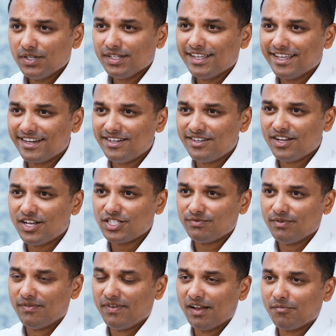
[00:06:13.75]
Get in touch.
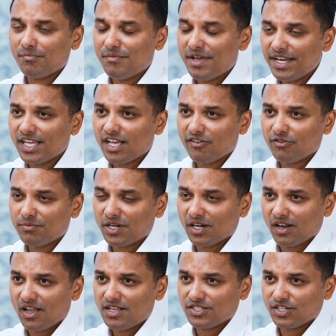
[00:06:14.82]
We've helped many government
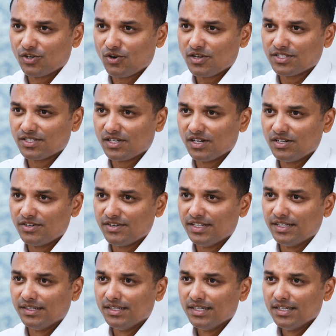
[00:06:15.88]
clients across the
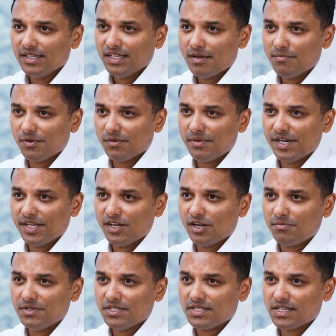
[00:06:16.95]
country implement
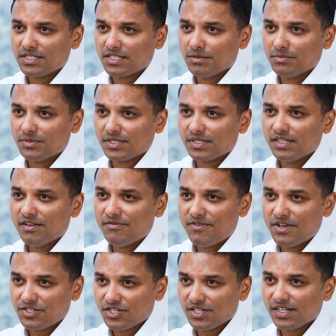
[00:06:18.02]
ERP systems
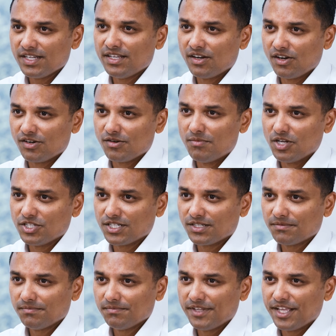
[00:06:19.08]
efficiently and under budget.
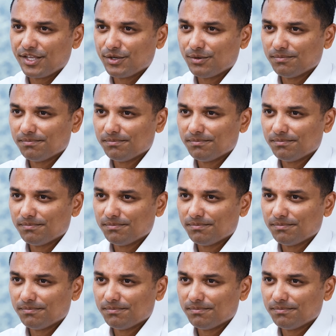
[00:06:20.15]
Thank you.